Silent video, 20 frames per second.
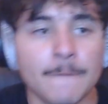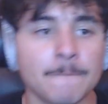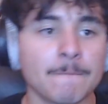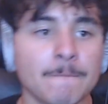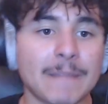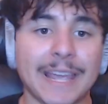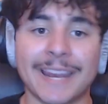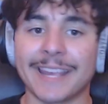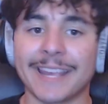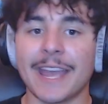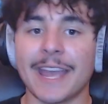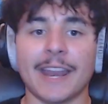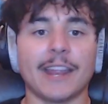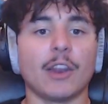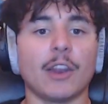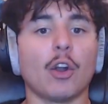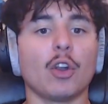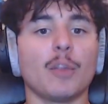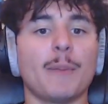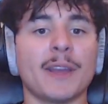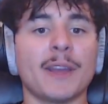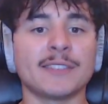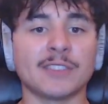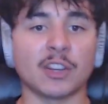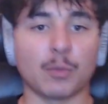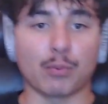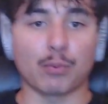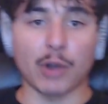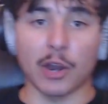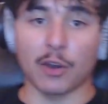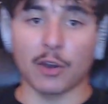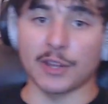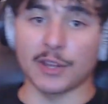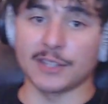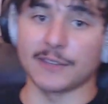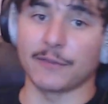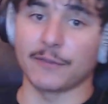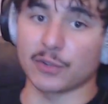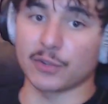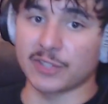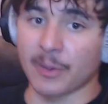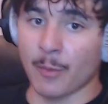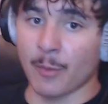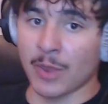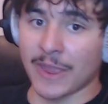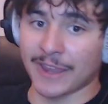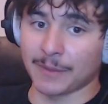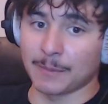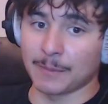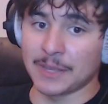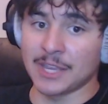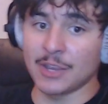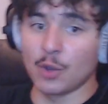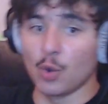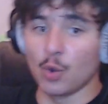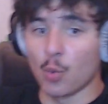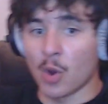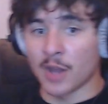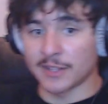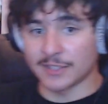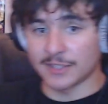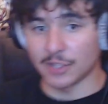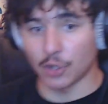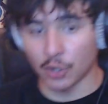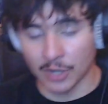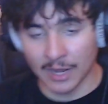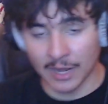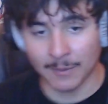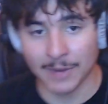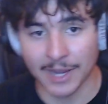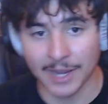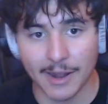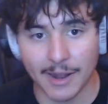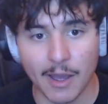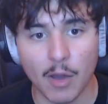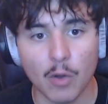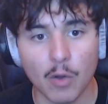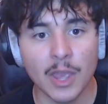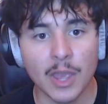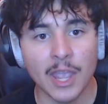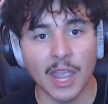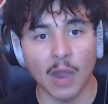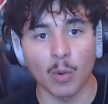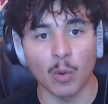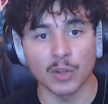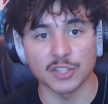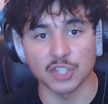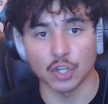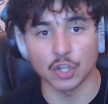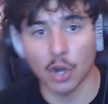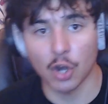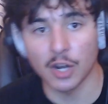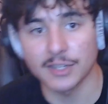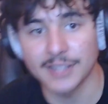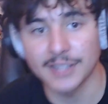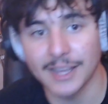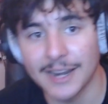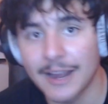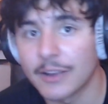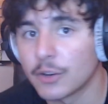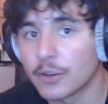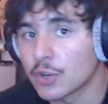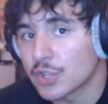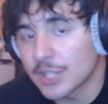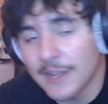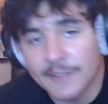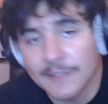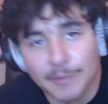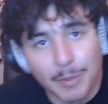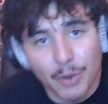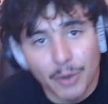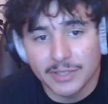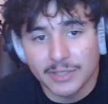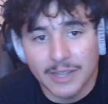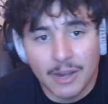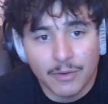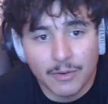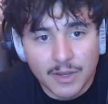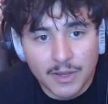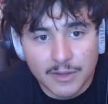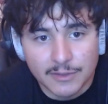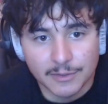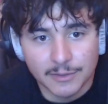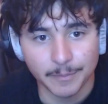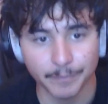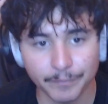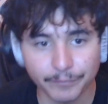And again, it all depends on your priorities. If you're someone like me who wants your name to get out and wants your art to get out, you're just going to have to post it how it is.